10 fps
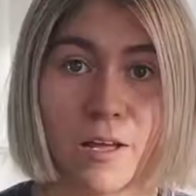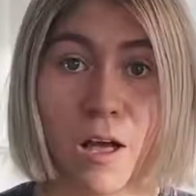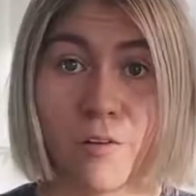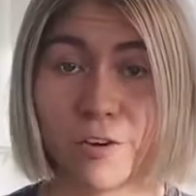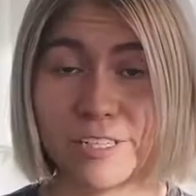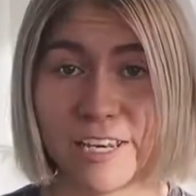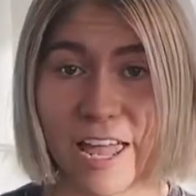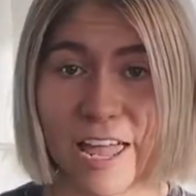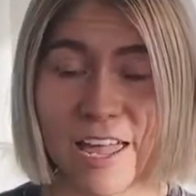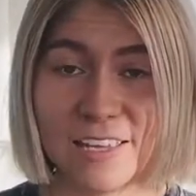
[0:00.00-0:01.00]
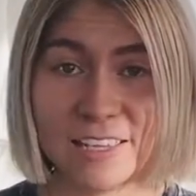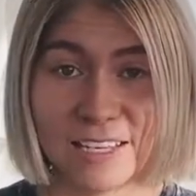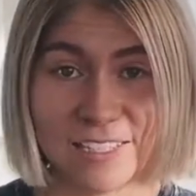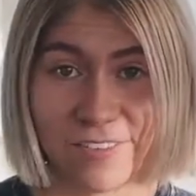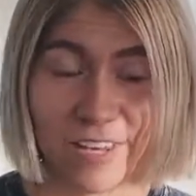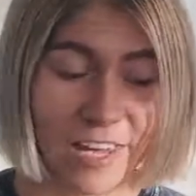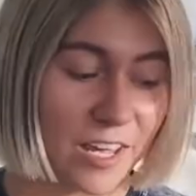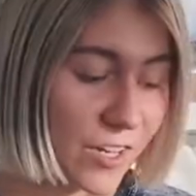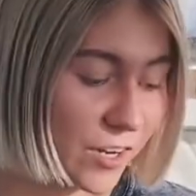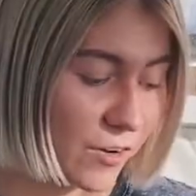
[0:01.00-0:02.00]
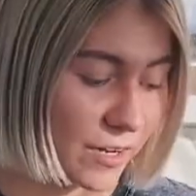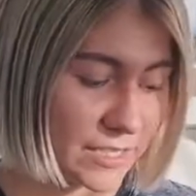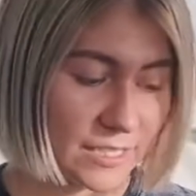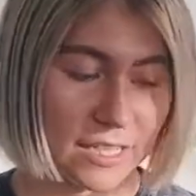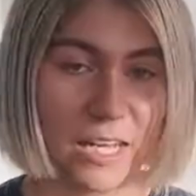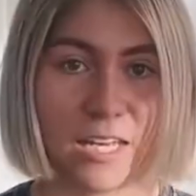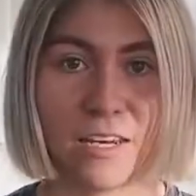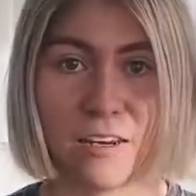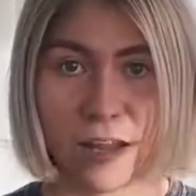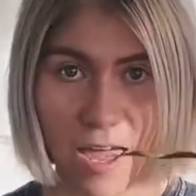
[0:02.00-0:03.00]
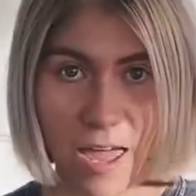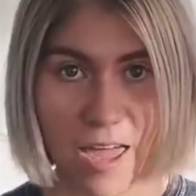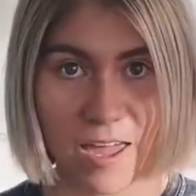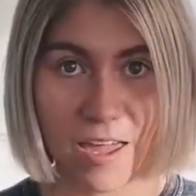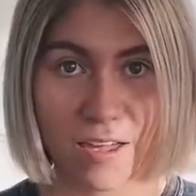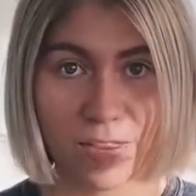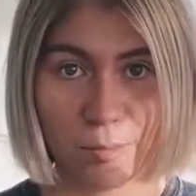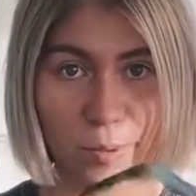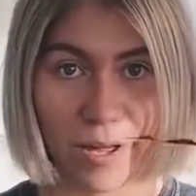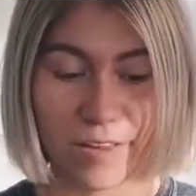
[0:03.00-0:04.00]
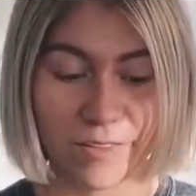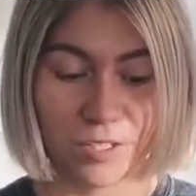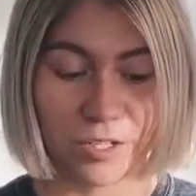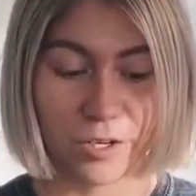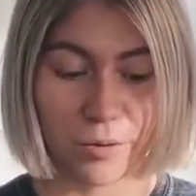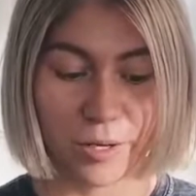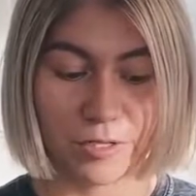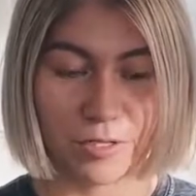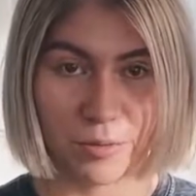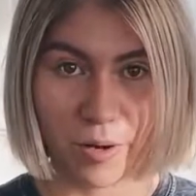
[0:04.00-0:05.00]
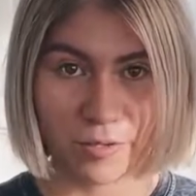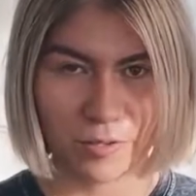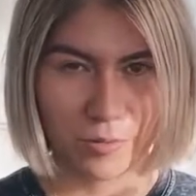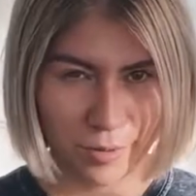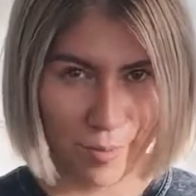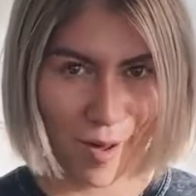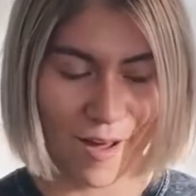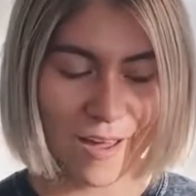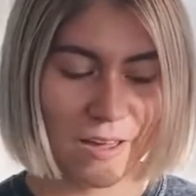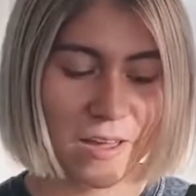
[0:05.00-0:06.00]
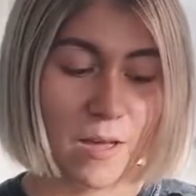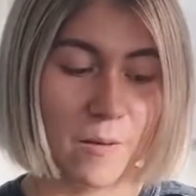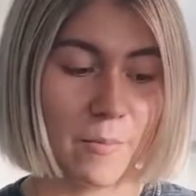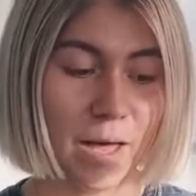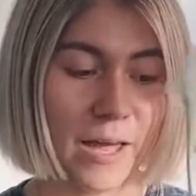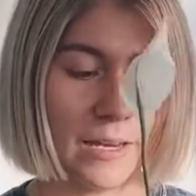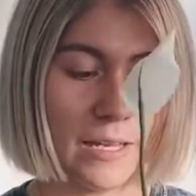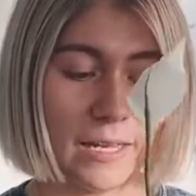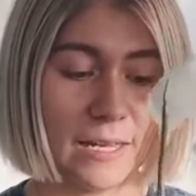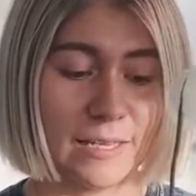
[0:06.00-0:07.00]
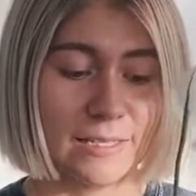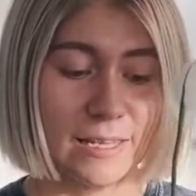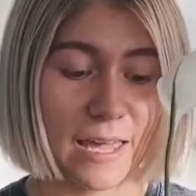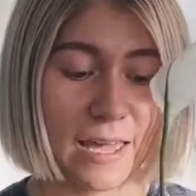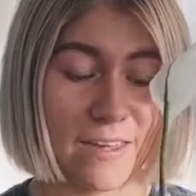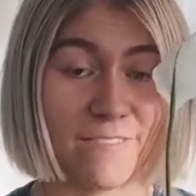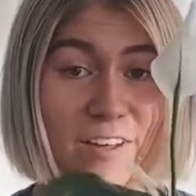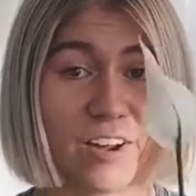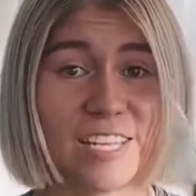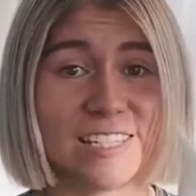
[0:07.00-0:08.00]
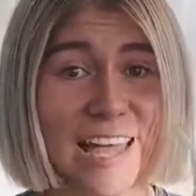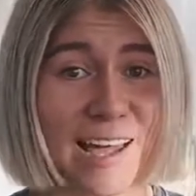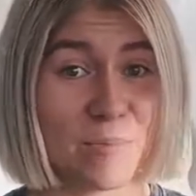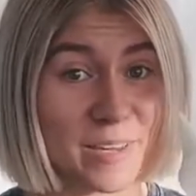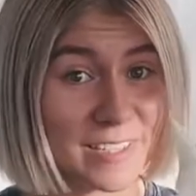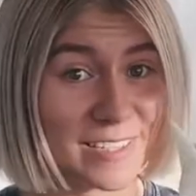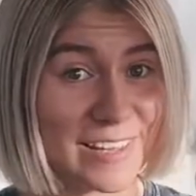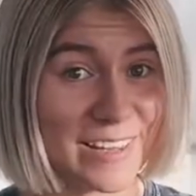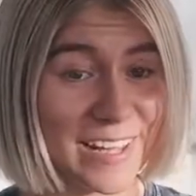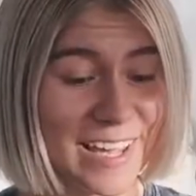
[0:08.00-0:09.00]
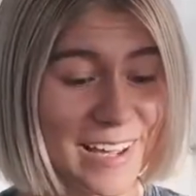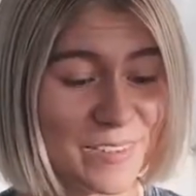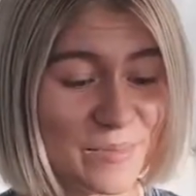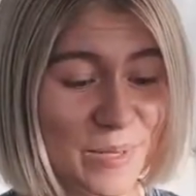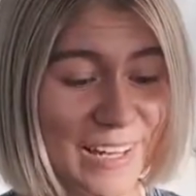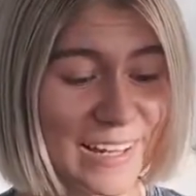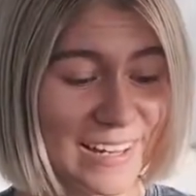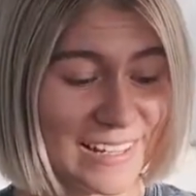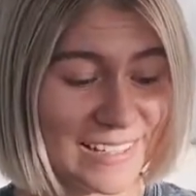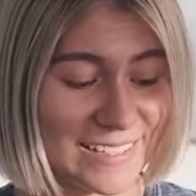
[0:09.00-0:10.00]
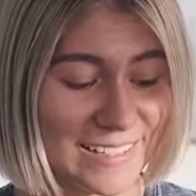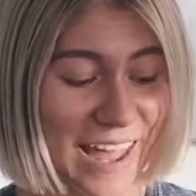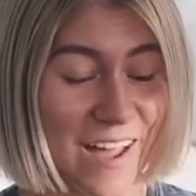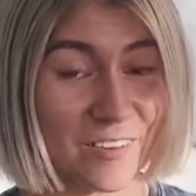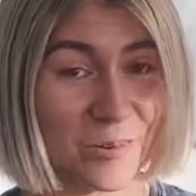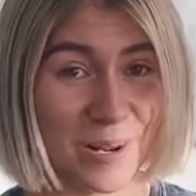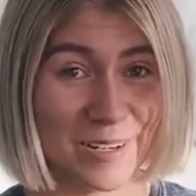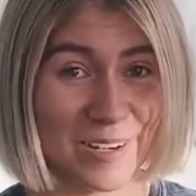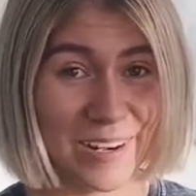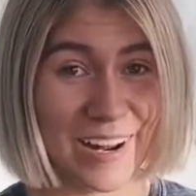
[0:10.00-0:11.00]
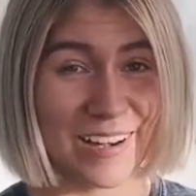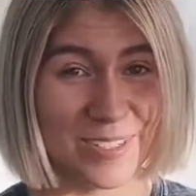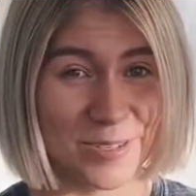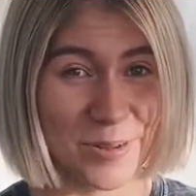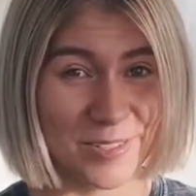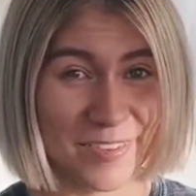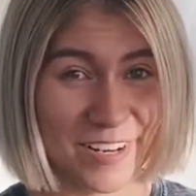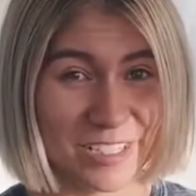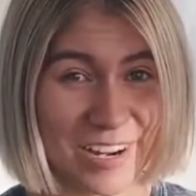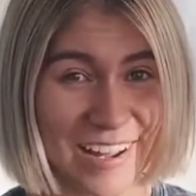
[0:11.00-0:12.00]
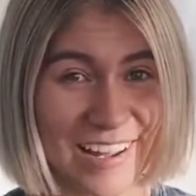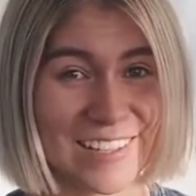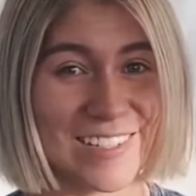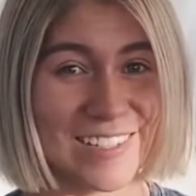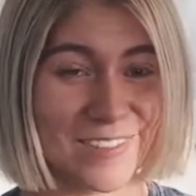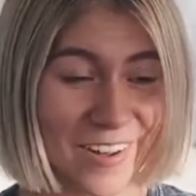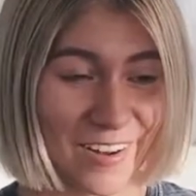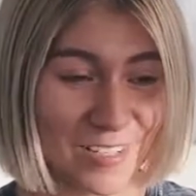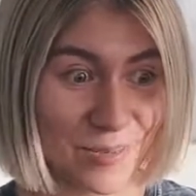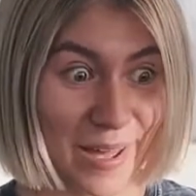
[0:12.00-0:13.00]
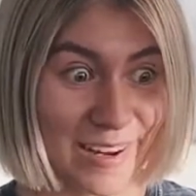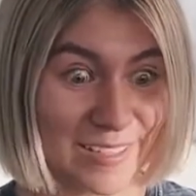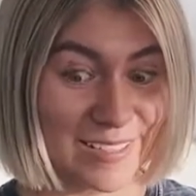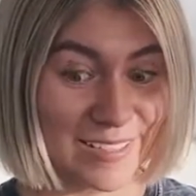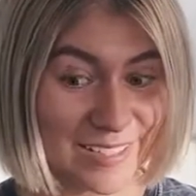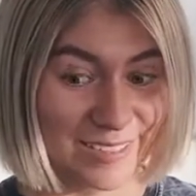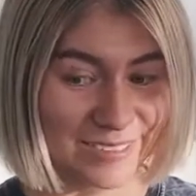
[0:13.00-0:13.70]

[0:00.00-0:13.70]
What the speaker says: For today's activity, you're going to need the plant that you're going to want to repot. Mine is a very sad peace lily because I haven't watered her and her soil's very dry and she's very dramatic. So